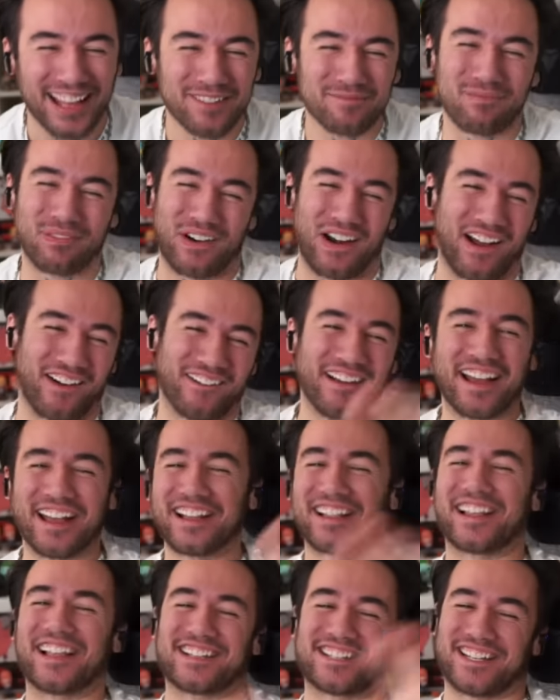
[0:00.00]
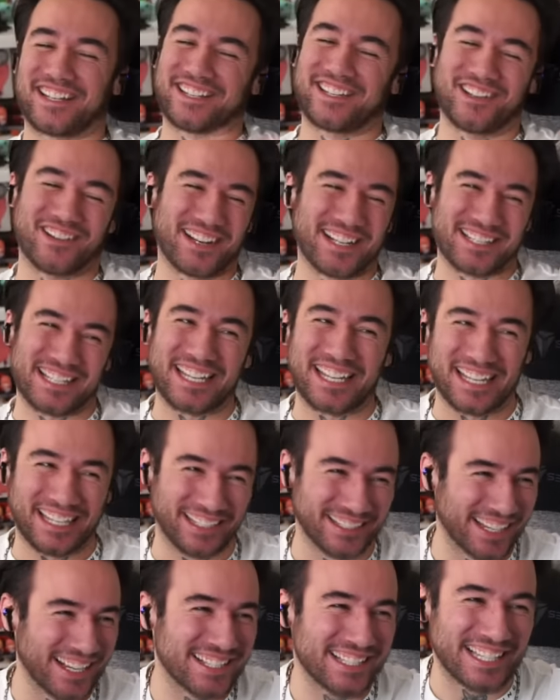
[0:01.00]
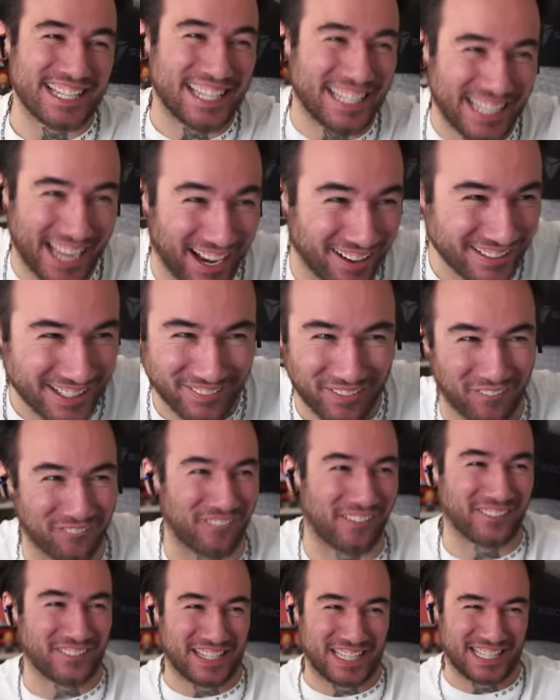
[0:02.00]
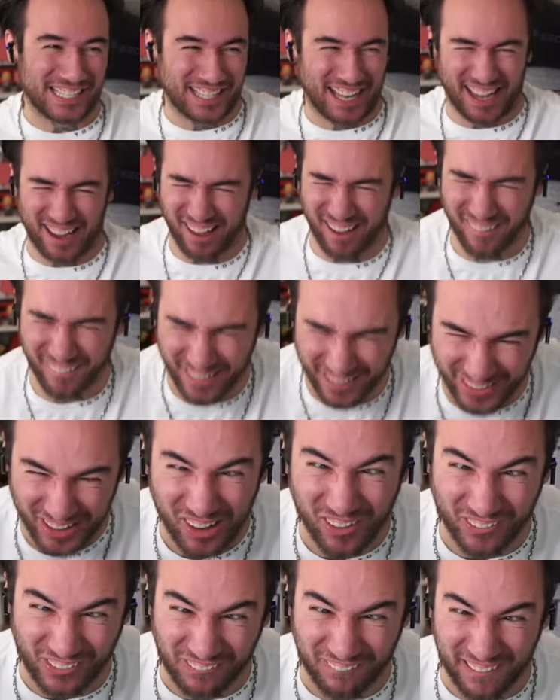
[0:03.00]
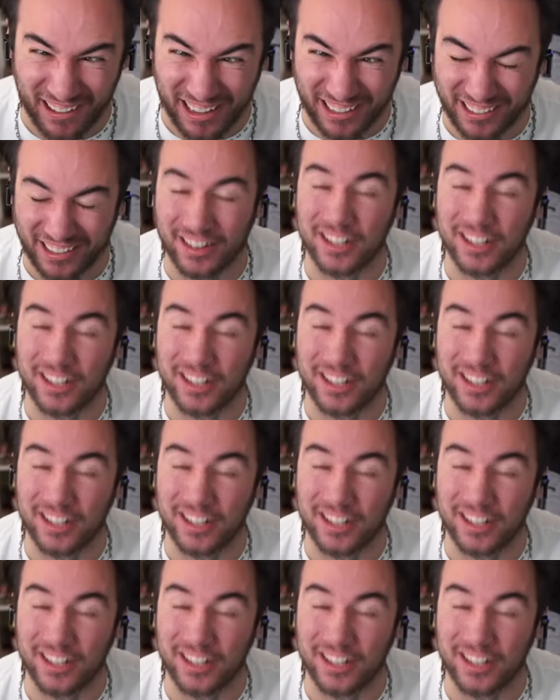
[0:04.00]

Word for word: Bro, listen, dude, it's E. It's E. I don't give a fuck what you say. Oh, it's overrated.